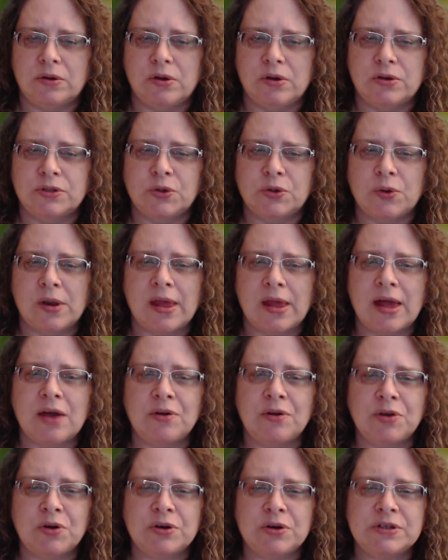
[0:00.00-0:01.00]
So allow
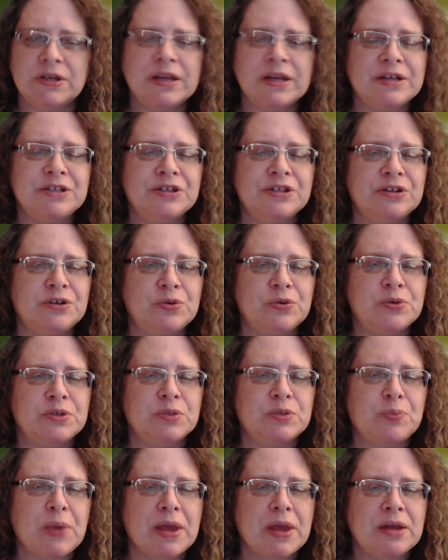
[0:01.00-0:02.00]
your attention to
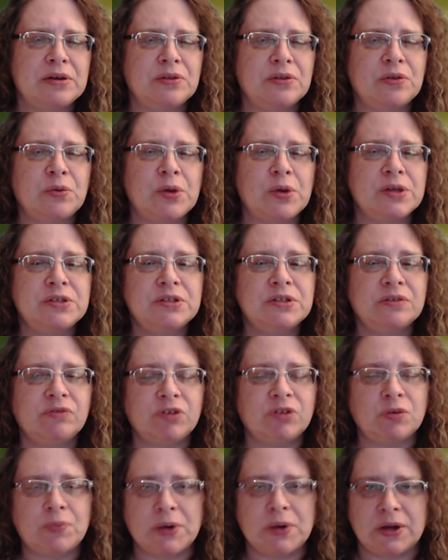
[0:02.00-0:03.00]
expand to the rest of
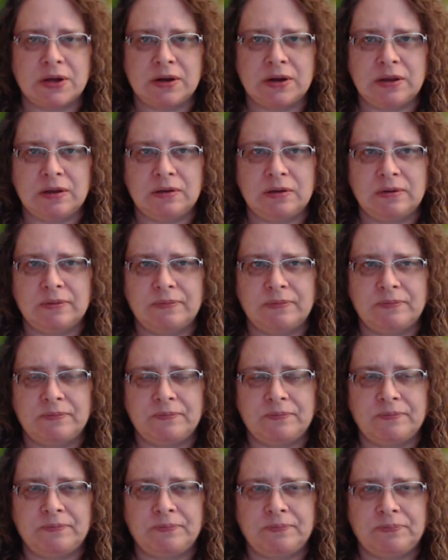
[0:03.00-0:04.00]
your body.
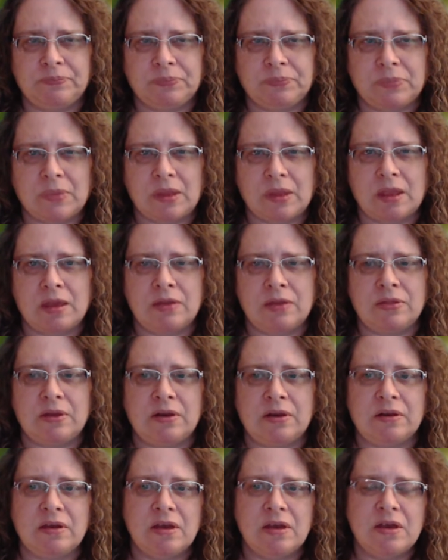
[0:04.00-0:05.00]
And
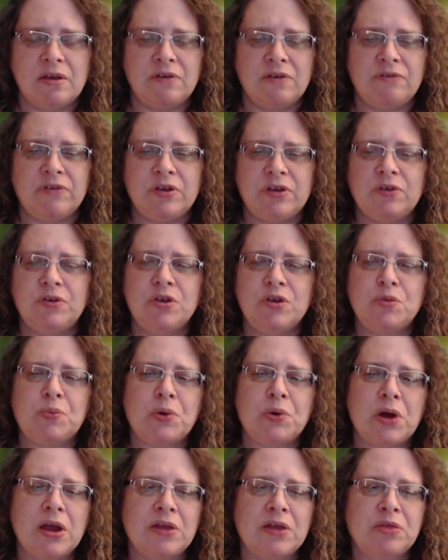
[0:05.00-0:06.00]
then feel your
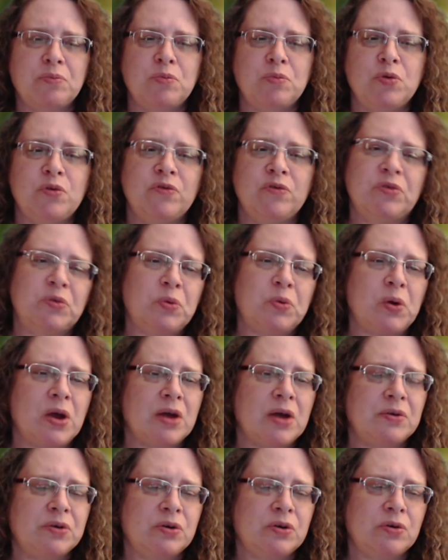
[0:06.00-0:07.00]
breath move
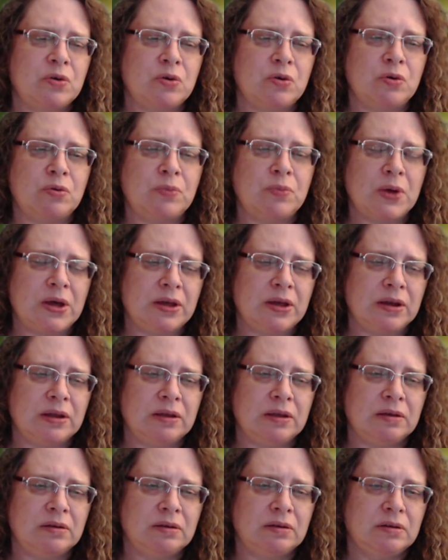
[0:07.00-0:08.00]
throughout your whole
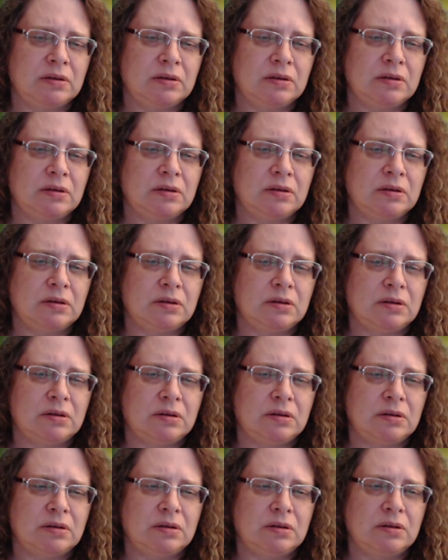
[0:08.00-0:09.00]
body.
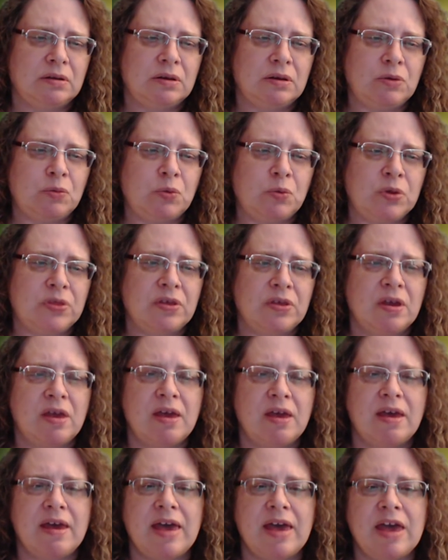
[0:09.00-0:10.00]
And with
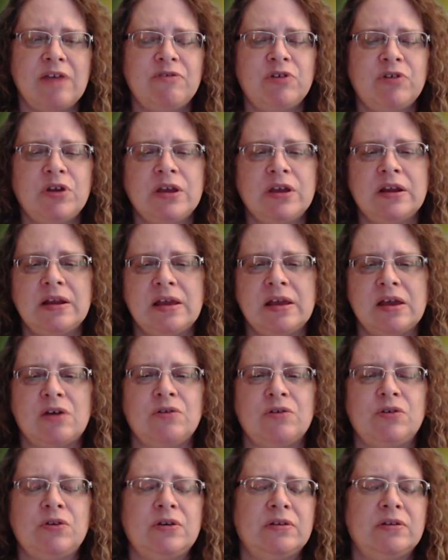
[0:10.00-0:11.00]
every
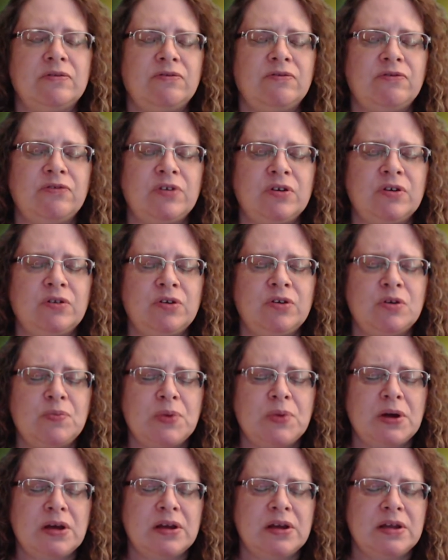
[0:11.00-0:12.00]
inhale, you can feel your
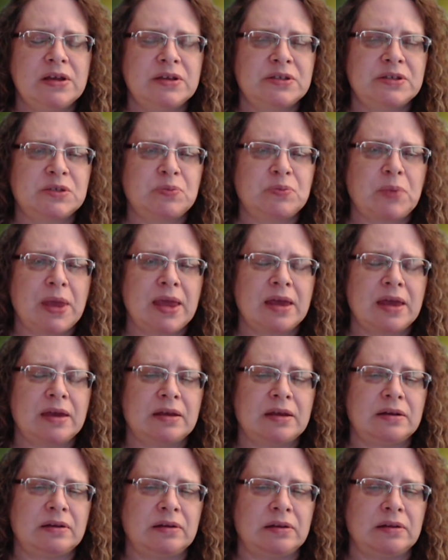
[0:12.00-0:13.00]
body
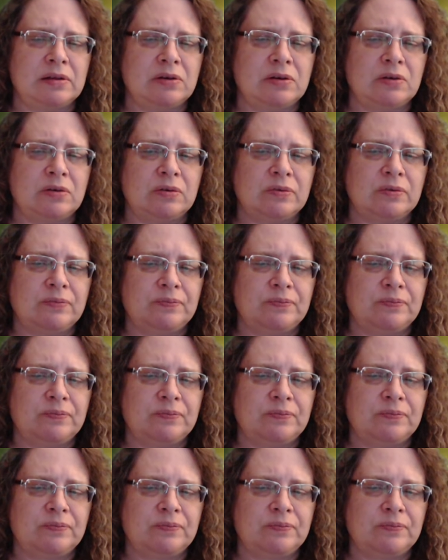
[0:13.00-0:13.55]
expand a little.